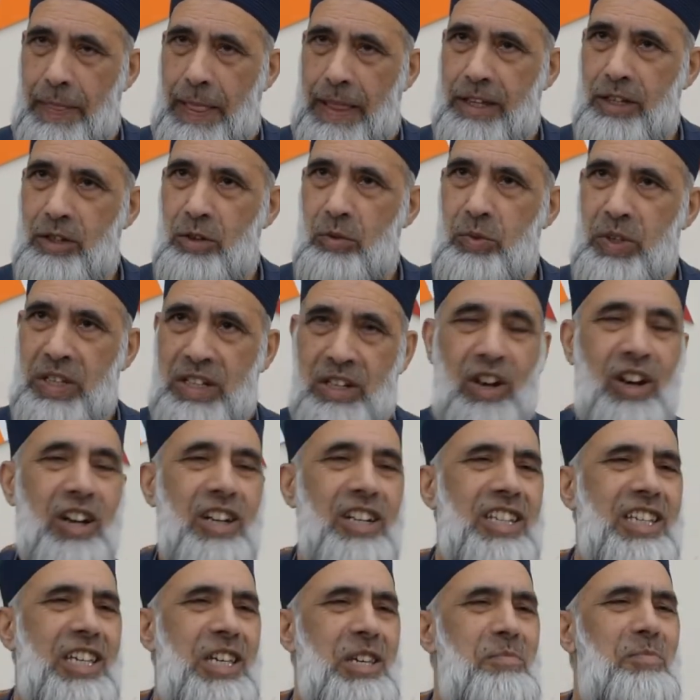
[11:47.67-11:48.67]
you know, we
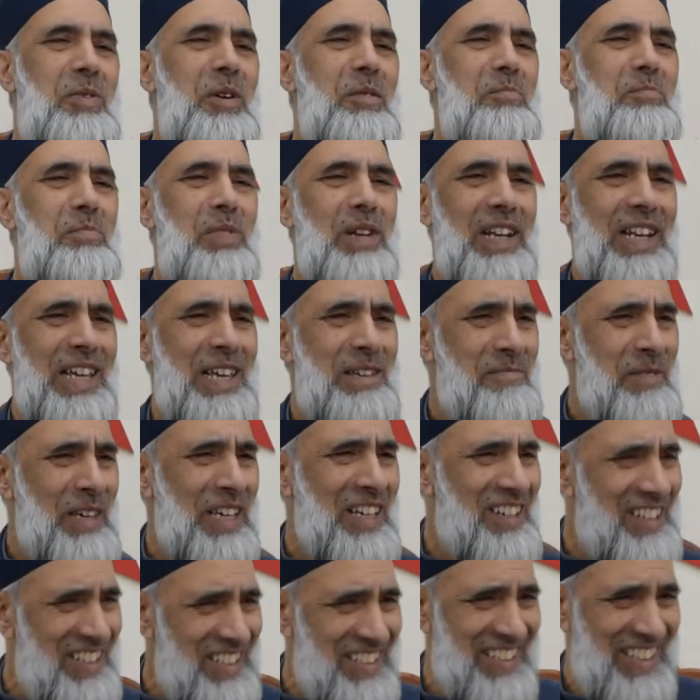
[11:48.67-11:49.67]
can't keep on
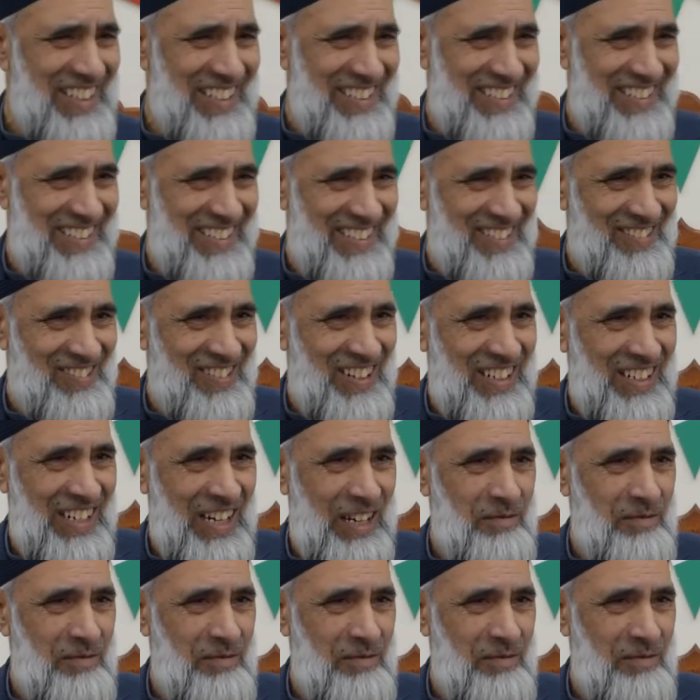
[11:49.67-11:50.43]
blaming others, all right?